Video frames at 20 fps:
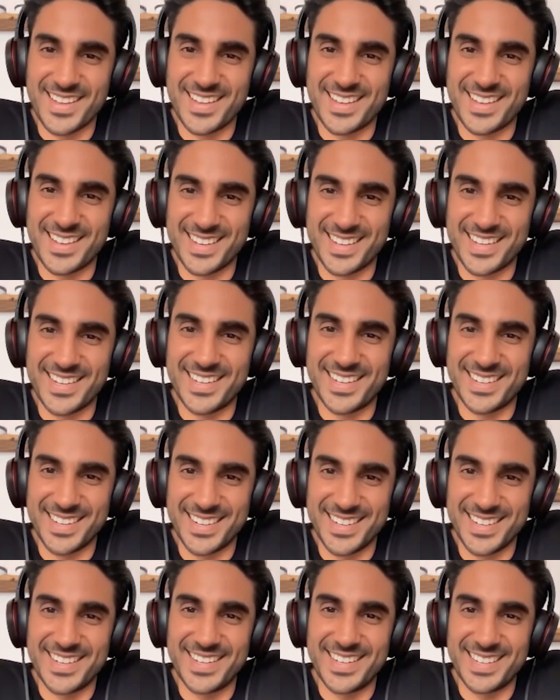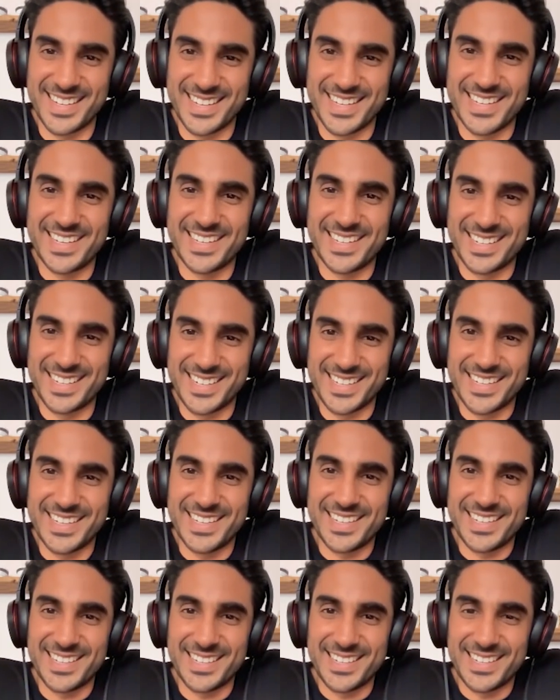
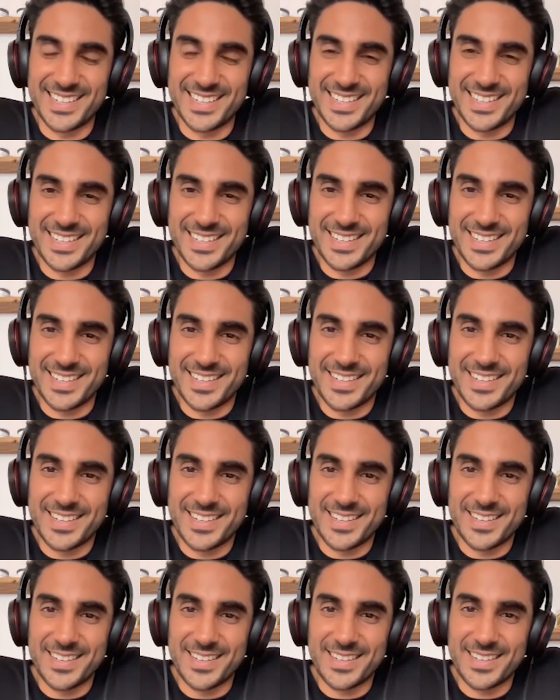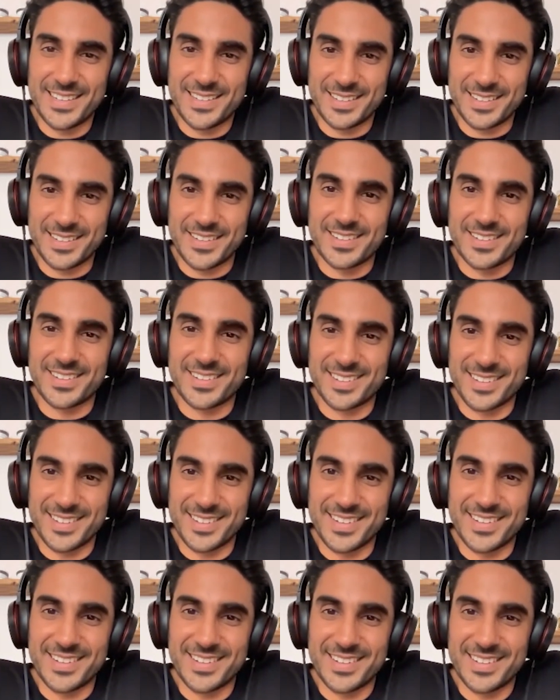
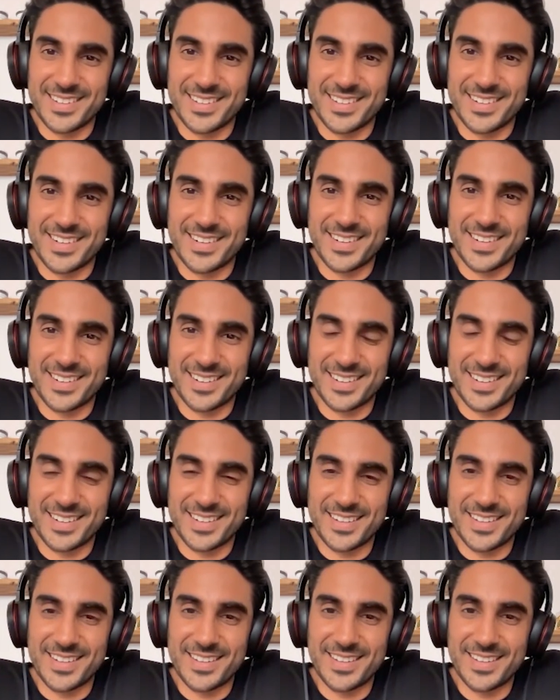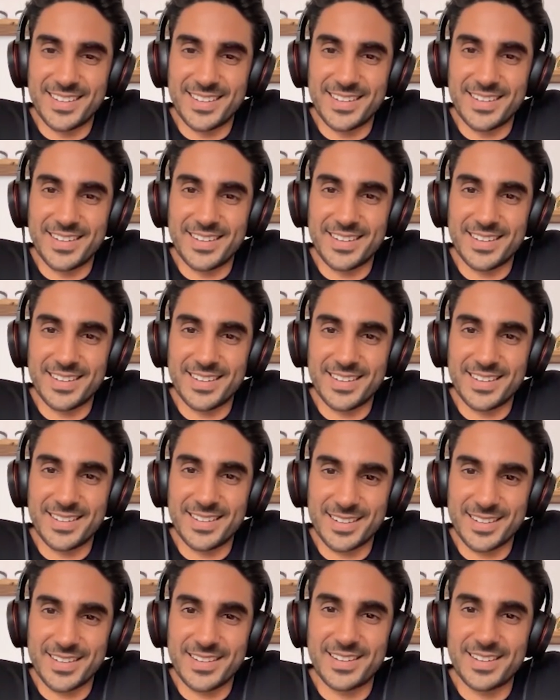
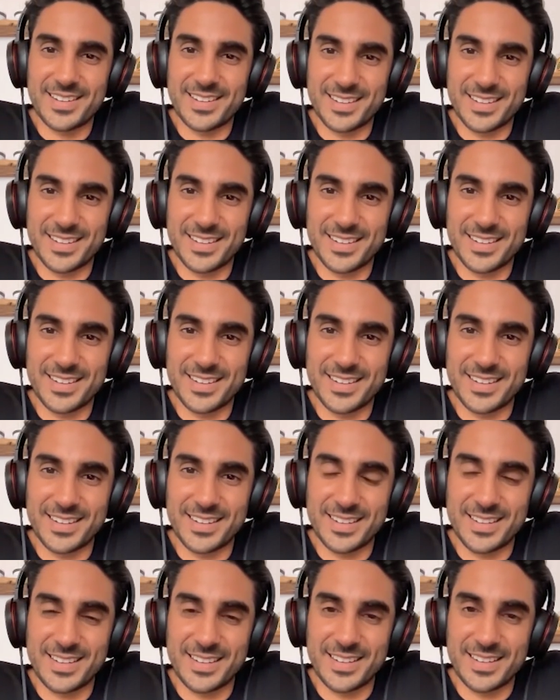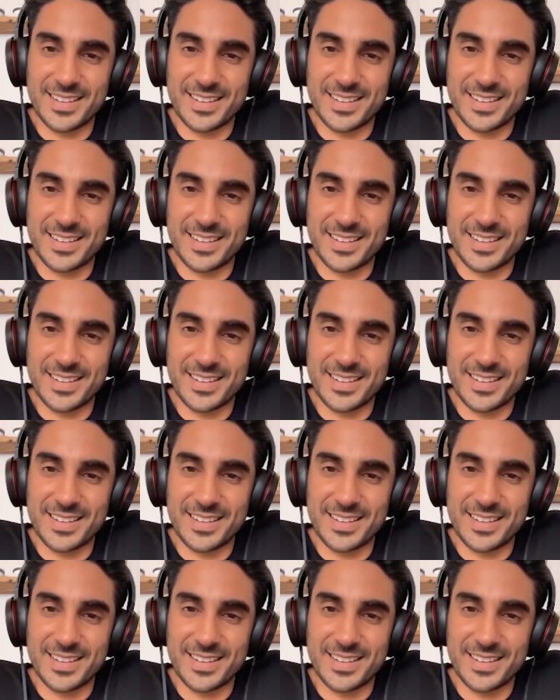No words are spoken by the person on screen.